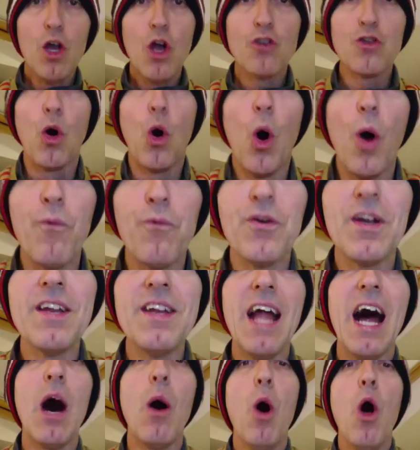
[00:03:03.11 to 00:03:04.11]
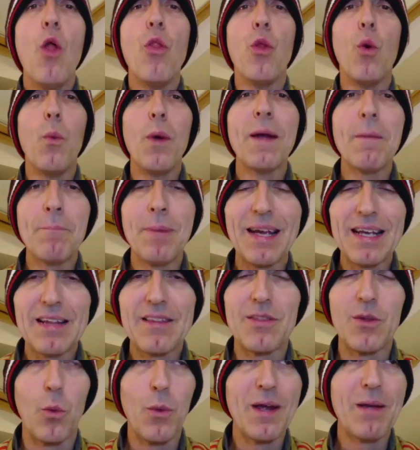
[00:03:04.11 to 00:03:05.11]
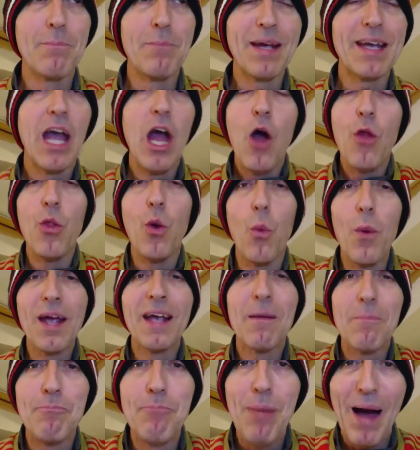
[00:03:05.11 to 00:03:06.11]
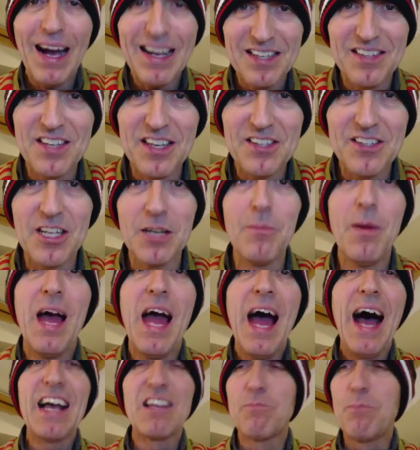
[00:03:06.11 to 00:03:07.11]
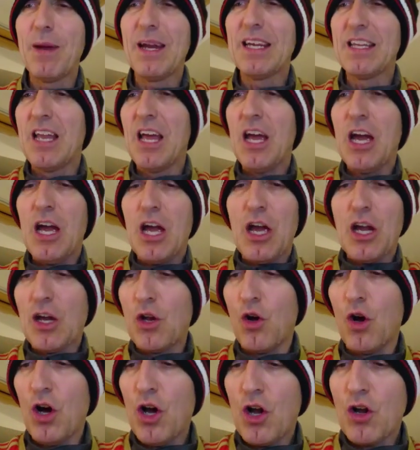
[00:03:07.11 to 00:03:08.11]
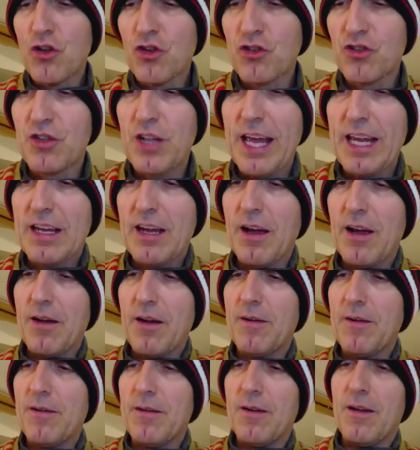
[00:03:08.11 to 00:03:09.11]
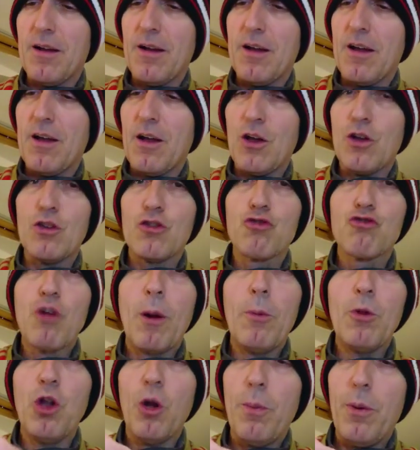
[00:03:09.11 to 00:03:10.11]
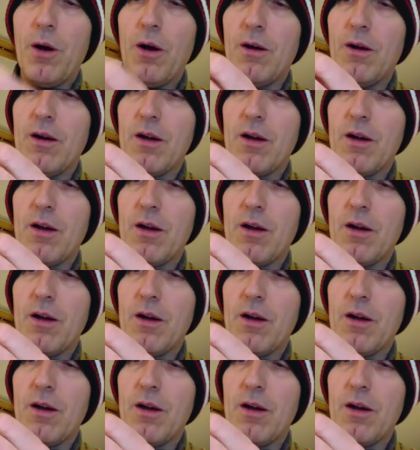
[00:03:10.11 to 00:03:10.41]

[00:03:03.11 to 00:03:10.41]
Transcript: So hopefully now the wing back system has been, you know, just like scrambled up